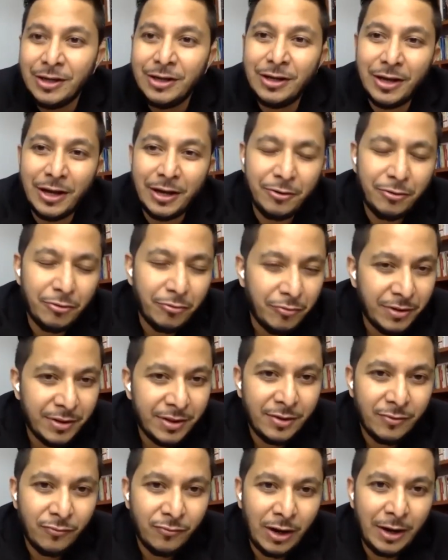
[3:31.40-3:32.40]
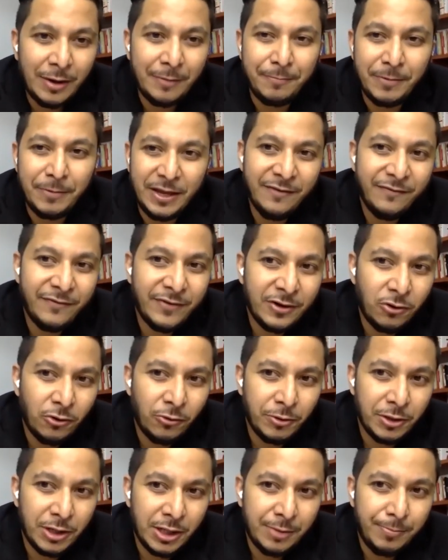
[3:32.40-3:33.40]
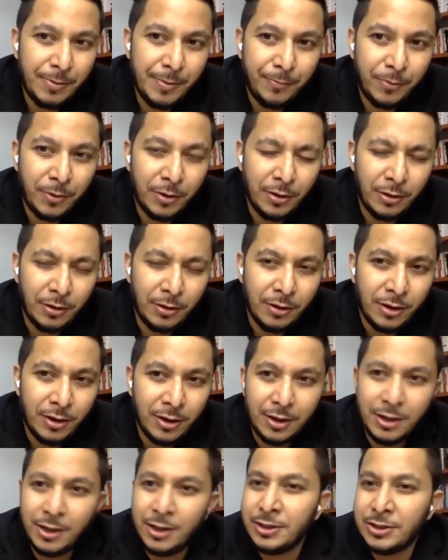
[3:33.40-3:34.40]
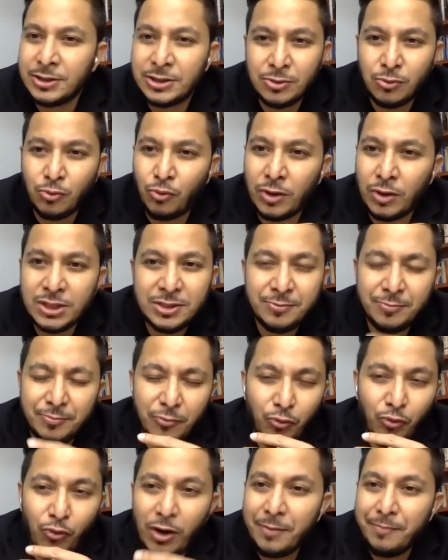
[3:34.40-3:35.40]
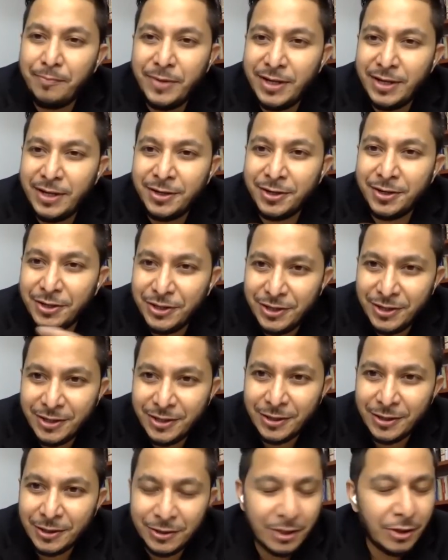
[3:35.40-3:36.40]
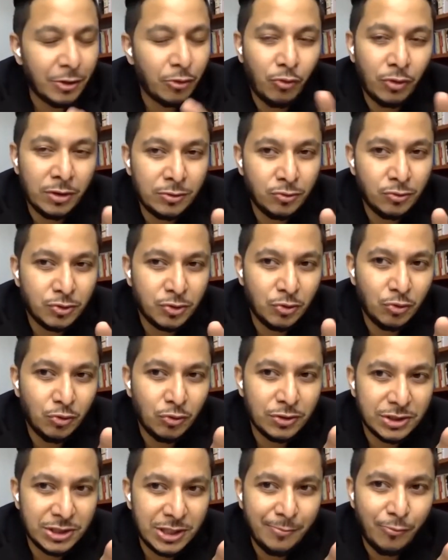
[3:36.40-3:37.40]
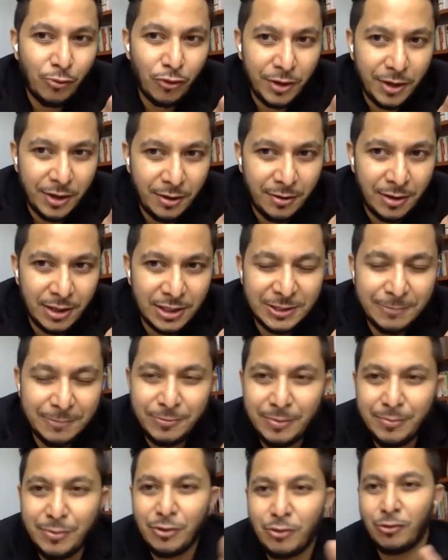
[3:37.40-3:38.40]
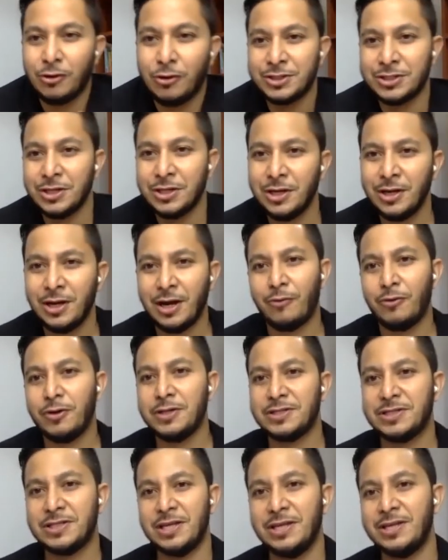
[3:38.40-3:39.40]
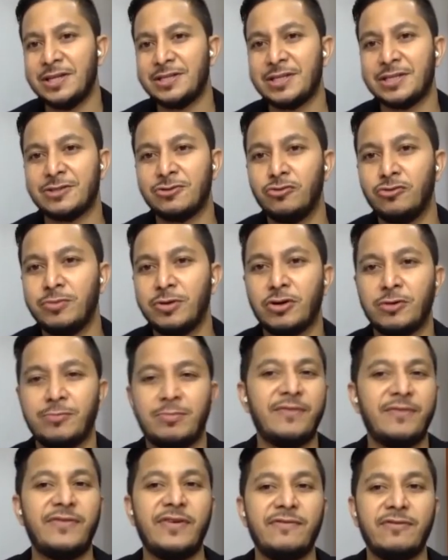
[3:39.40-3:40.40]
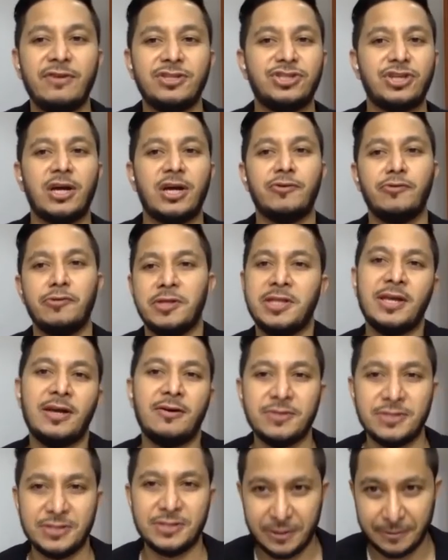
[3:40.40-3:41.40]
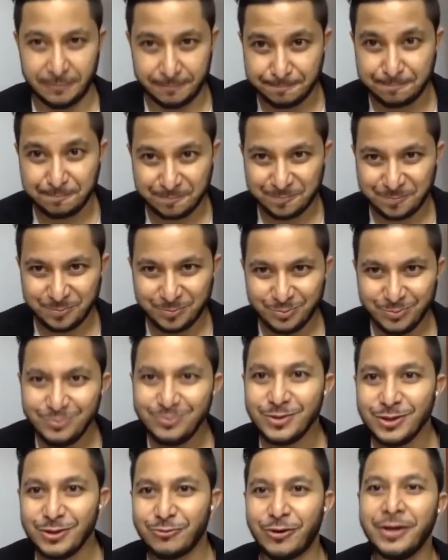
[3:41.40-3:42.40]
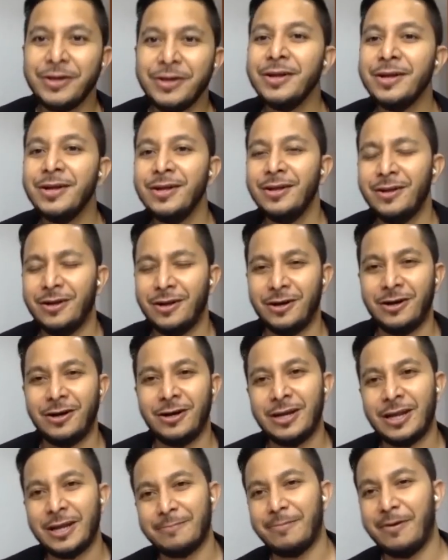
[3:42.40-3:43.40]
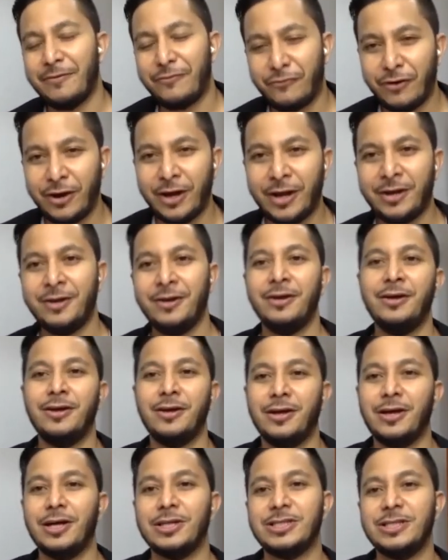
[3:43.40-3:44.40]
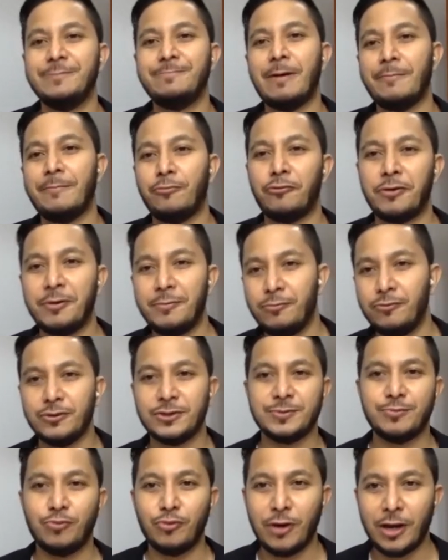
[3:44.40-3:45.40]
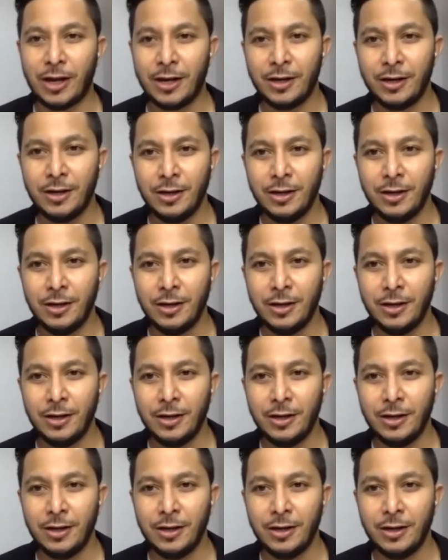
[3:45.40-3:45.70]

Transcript: And the reason why, even though these people earn 1 million a year, they don't want to go stay in Mount Kiara simply because I want to stay in SS2 because my favorite char kway teow is there, right? Like my friend, gaji 40,000 sebulan,